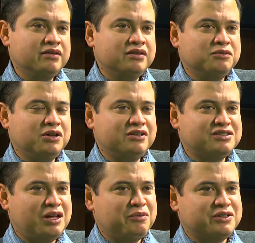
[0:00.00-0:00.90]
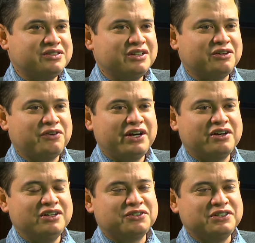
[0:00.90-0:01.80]
Well, El Salvador is a great
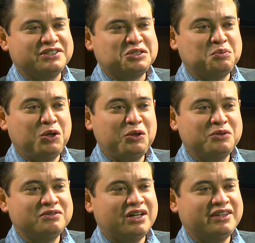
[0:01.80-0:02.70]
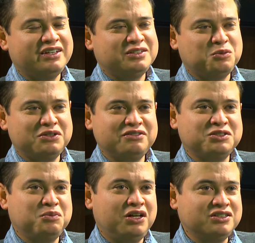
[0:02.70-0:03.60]
country. It's I think it's one of the
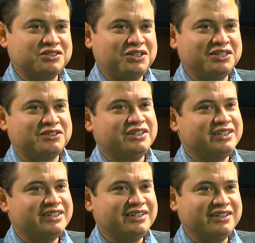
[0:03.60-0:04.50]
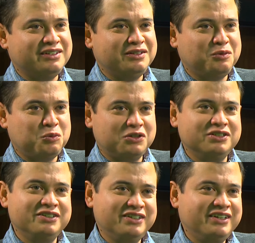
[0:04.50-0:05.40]
smallest countries in the
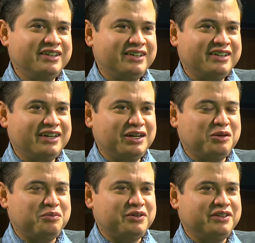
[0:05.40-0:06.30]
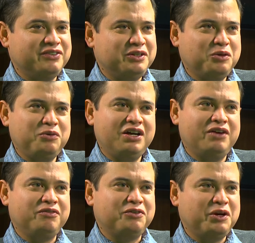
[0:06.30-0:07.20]
world. But even though we
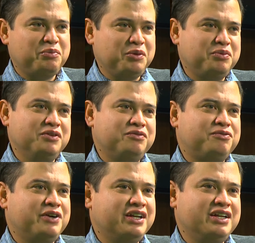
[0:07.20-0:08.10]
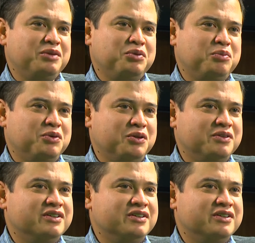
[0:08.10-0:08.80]
have great people, friendly people,